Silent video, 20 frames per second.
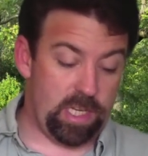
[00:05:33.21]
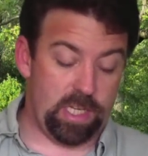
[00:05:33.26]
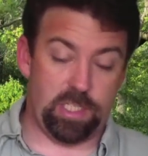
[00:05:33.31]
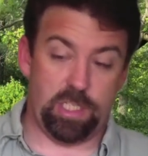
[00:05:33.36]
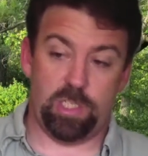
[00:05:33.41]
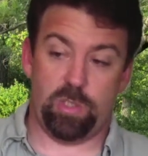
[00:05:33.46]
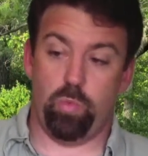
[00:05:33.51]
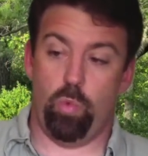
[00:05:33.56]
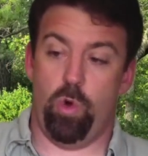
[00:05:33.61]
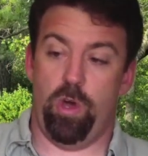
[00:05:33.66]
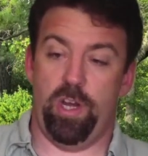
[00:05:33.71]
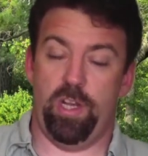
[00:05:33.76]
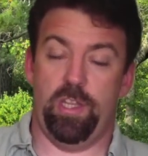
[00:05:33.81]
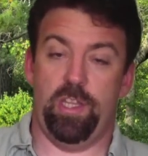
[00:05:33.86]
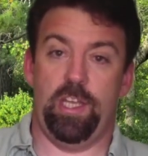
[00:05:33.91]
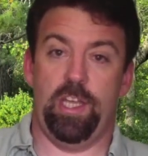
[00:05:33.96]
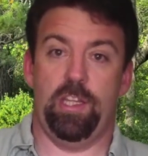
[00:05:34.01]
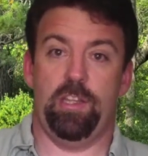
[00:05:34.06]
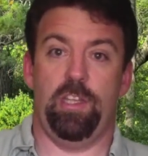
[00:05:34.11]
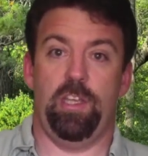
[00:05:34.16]
I just wanted
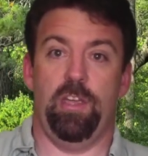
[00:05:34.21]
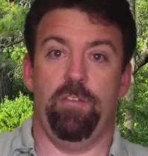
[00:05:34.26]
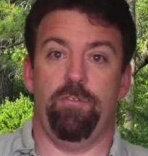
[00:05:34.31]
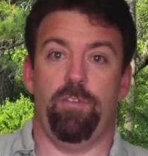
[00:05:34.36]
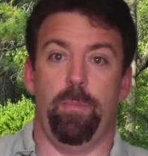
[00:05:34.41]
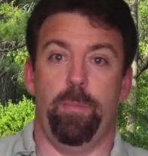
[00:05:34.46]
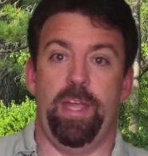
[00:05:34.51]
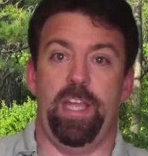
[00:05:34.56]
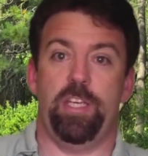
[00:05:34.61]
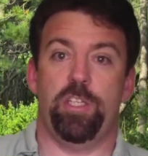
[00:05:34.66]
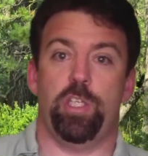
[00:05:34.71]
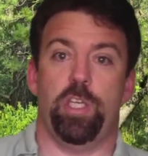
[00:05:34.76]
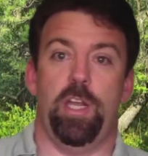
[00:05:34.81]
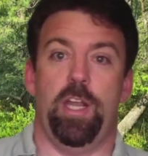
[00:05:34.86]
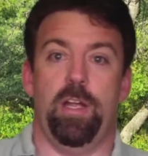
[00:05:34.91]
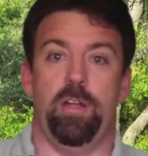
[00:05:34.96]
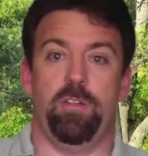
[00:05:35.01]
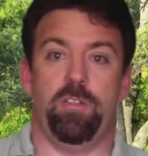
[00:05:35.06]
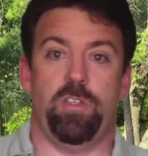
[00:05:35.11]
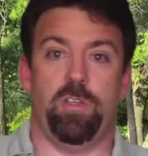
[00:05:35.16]
to get the information
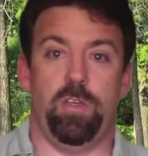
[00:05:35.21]
out